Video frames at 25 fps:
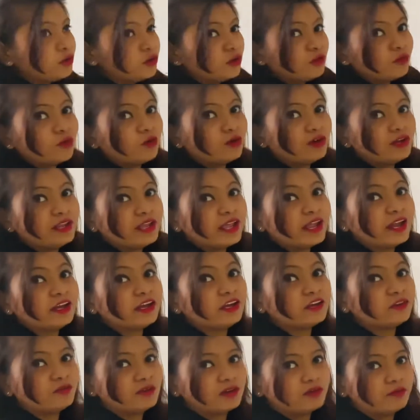tube only, and
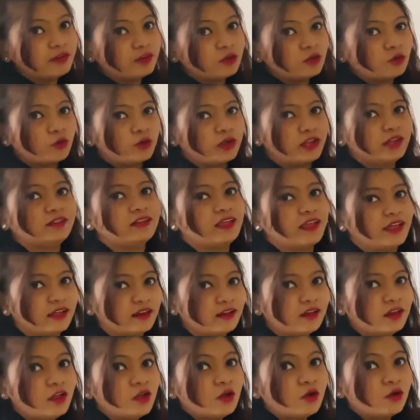it will be growing
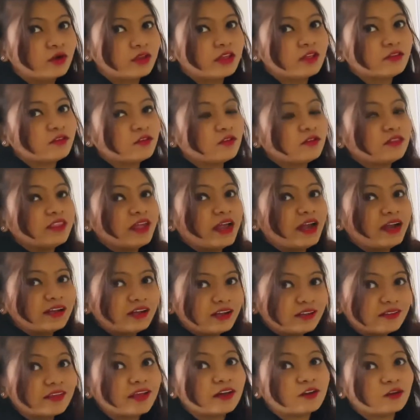there. Okay, so
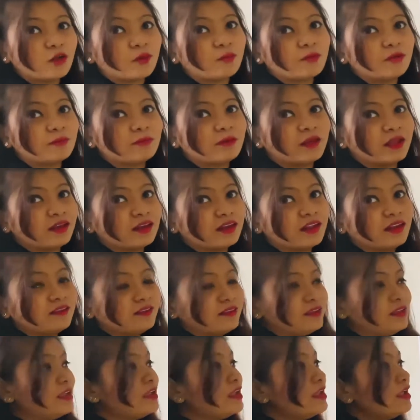that is ectopic
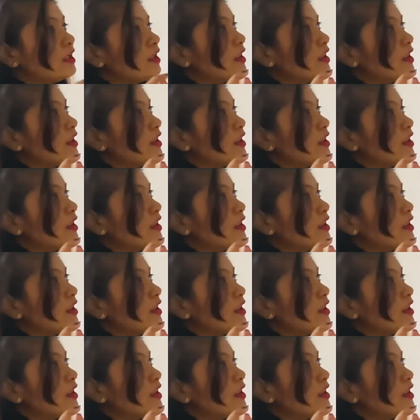pregnancy.